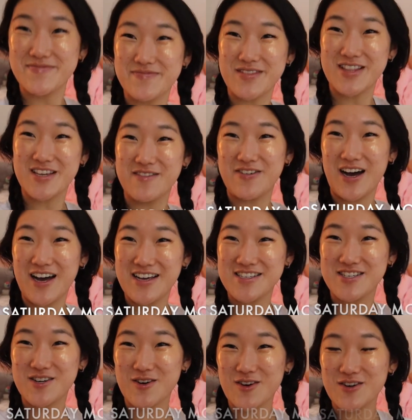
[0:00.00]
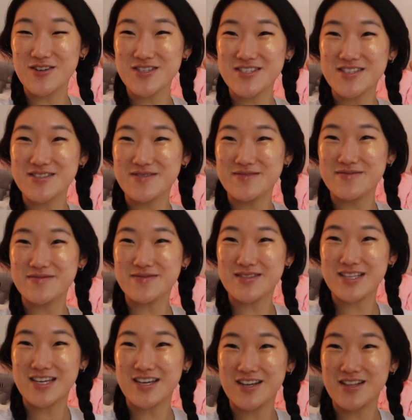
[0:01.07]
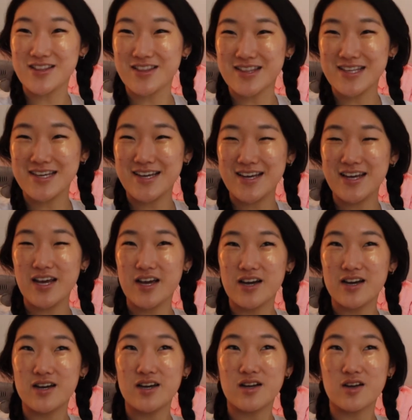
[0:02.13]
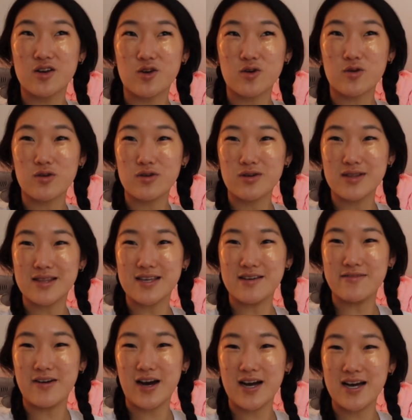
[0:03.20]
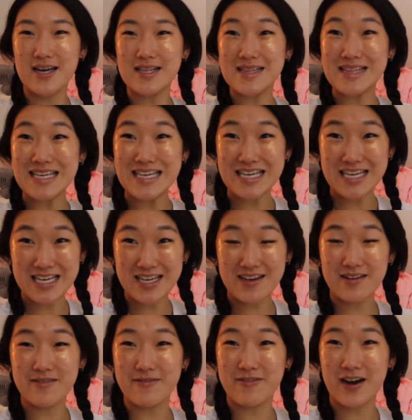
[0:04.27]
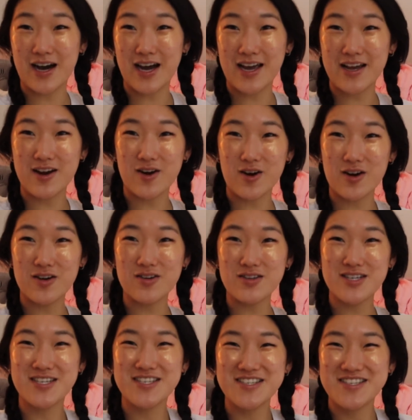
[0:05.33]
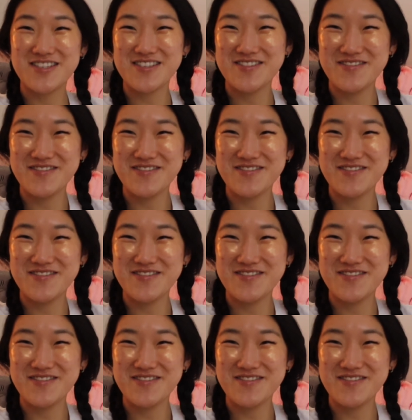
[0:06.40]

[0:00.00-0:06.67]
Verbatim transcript: Levi's girls. Lee, Lee girl, Levi, Levi girls.